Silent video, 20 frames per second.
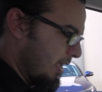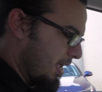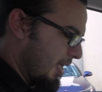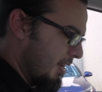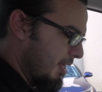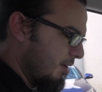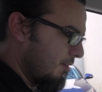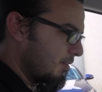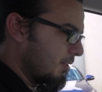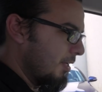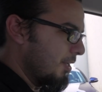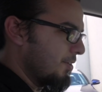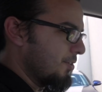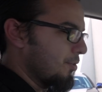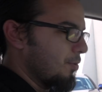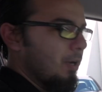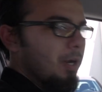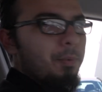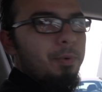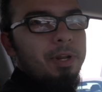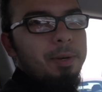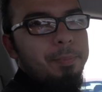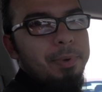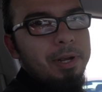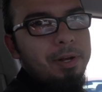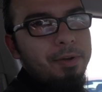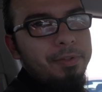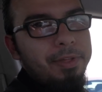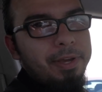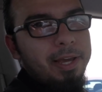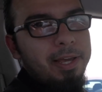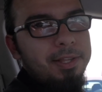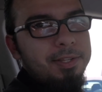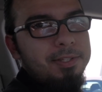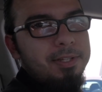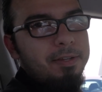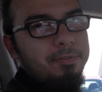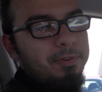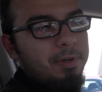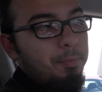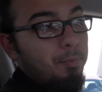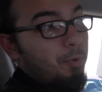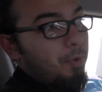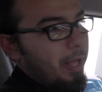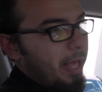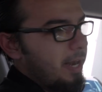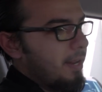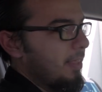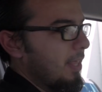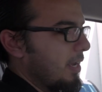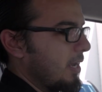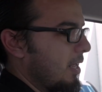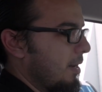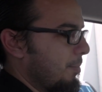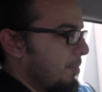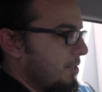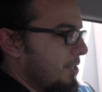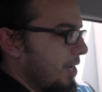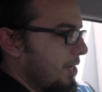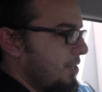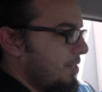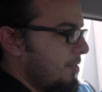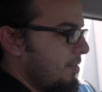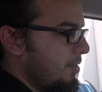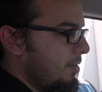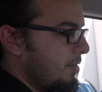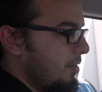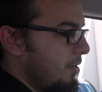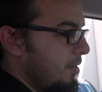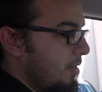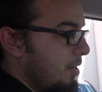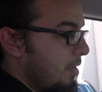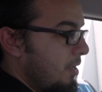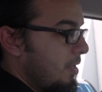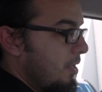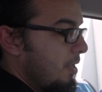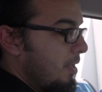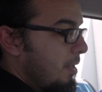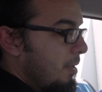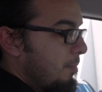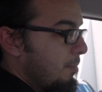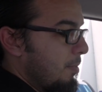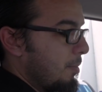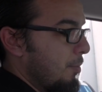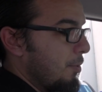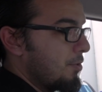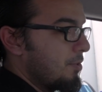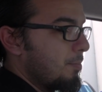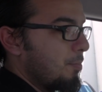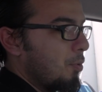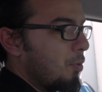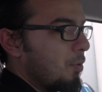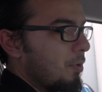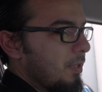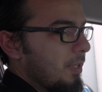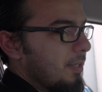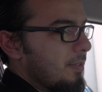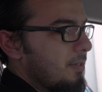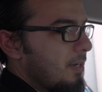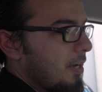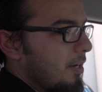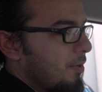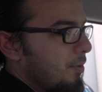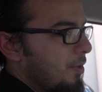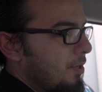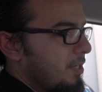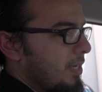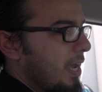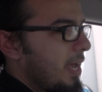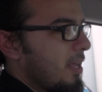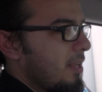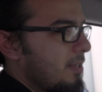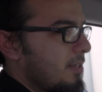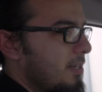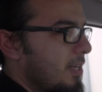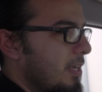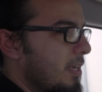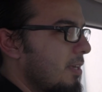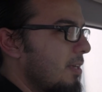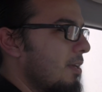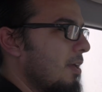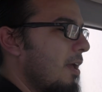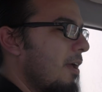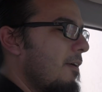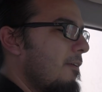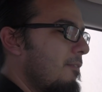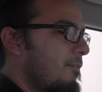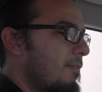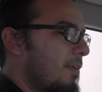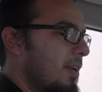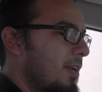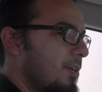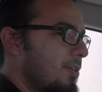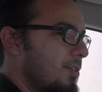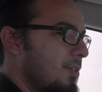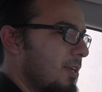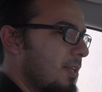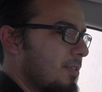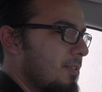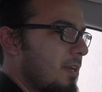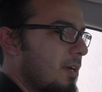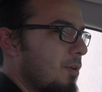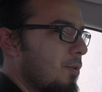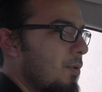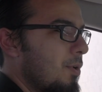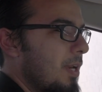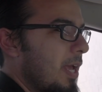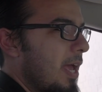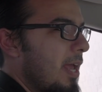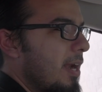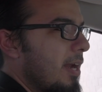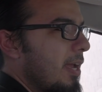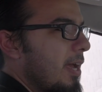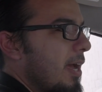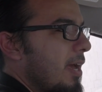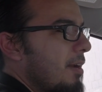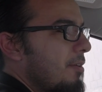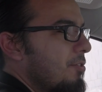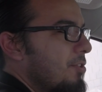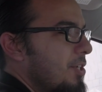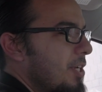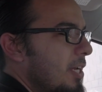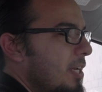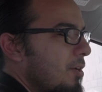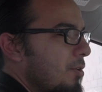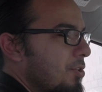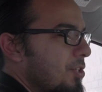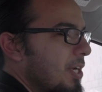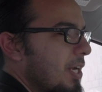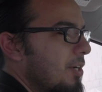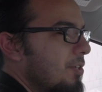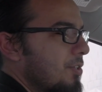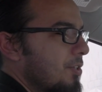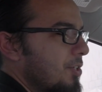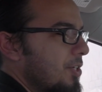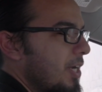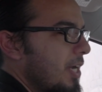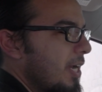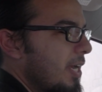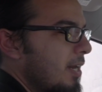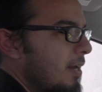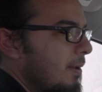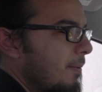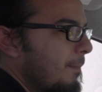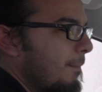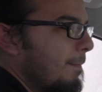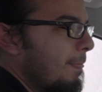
And InnerClean is a great way to pick all that kind of stuff up while adding that kind of protection. But most importantly, it's not going to add a sticky finish, and it's not going to add any kind of sheen or change the shine.